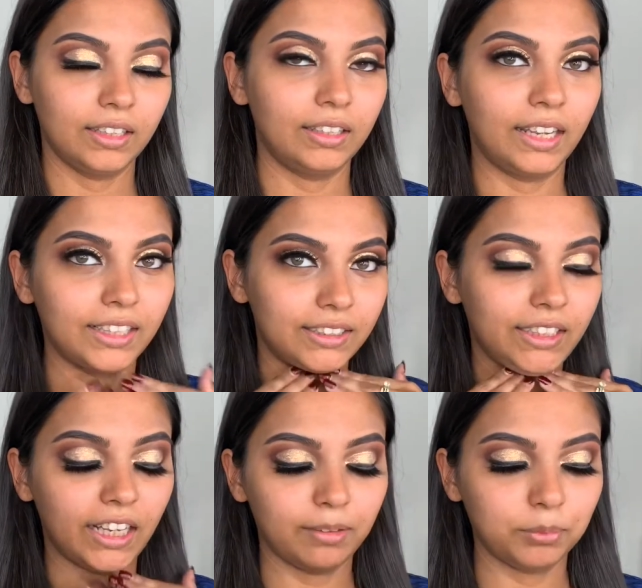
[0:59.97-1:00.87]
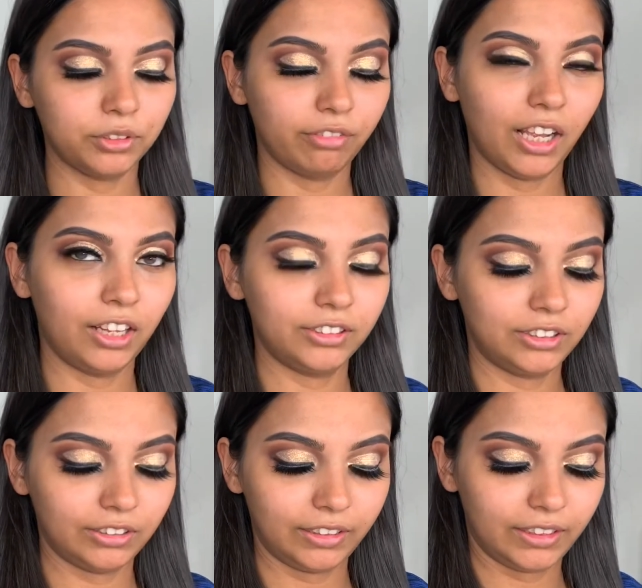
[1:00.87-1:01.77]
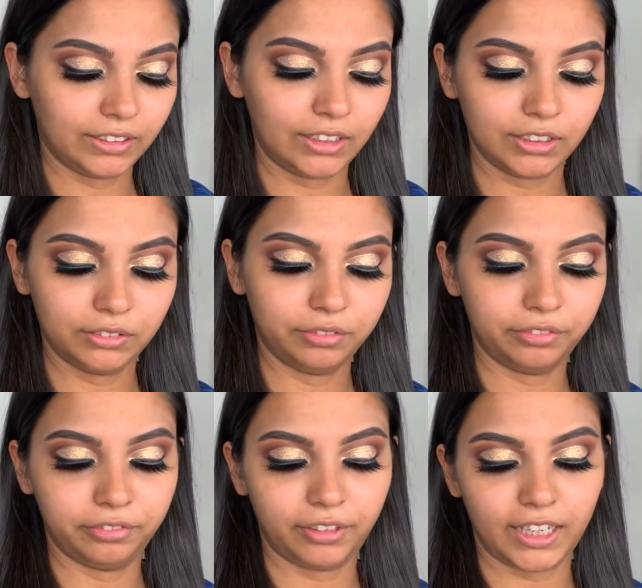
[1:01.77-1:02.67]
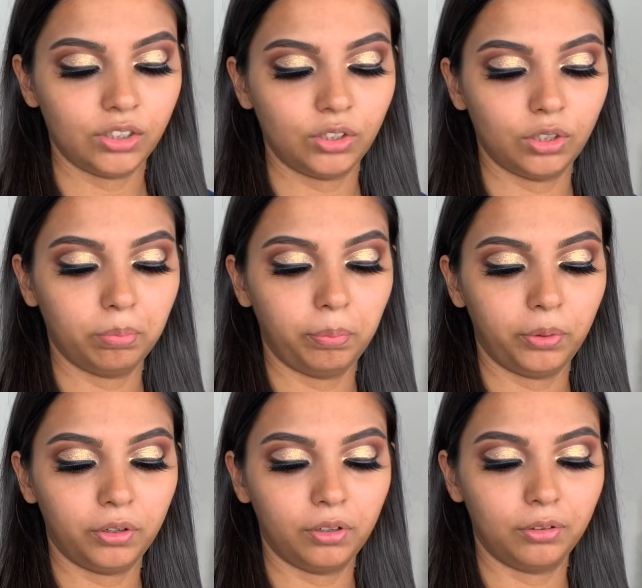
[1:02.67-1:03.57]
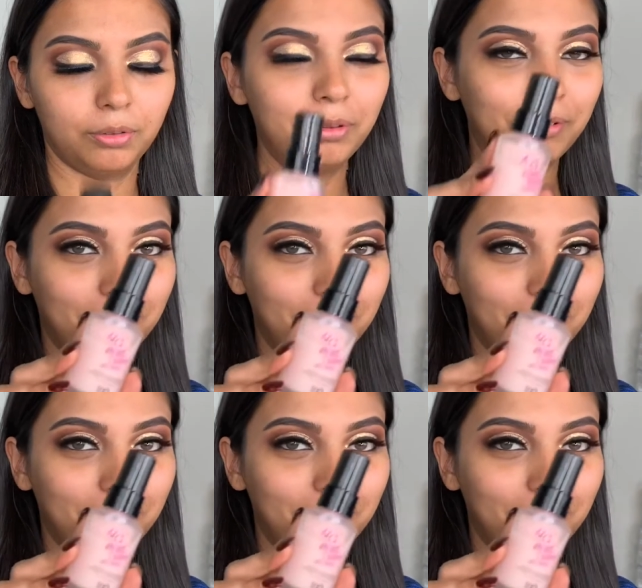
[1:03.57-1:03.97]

Next thing I'm moving on to is this face no pore